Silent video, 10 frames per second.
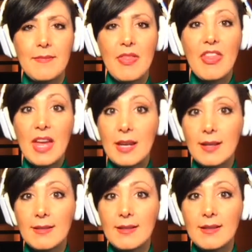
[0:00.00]

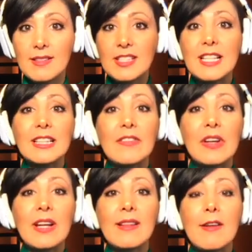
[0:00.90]
then
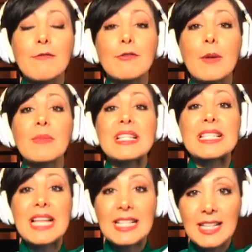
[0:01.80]
delivering them from the
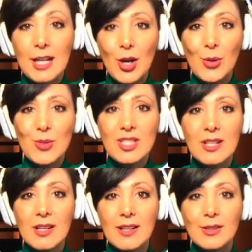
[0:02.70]
sending host
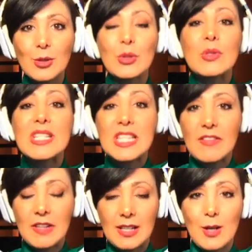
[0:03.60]
to the
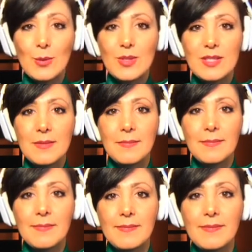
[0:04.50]
receiving host.
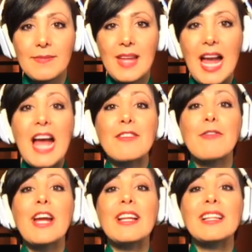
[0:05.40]
And
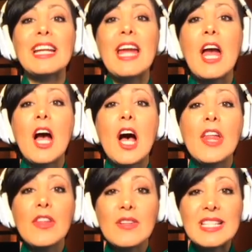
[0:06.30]
finally,
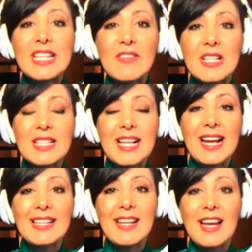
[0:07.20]
on the receiver
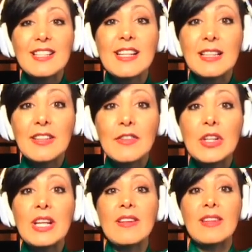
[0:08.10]
side,
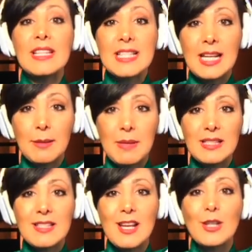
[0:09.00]
delivering these
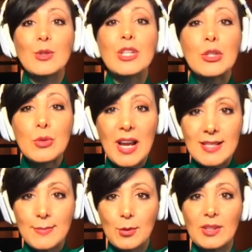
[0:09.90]
segments to the
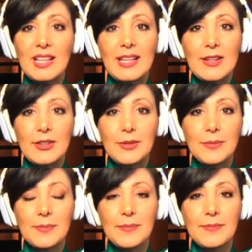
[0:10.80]
transport layer.
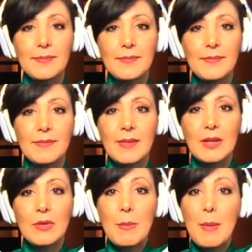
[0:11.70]

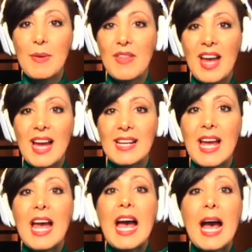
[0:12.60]
Remember that
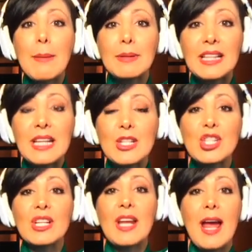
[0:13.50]

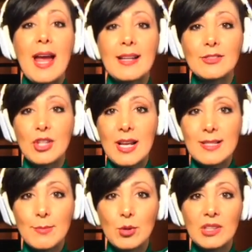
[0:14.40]
application and
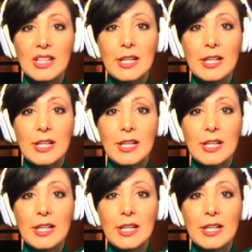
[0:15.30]
transport layer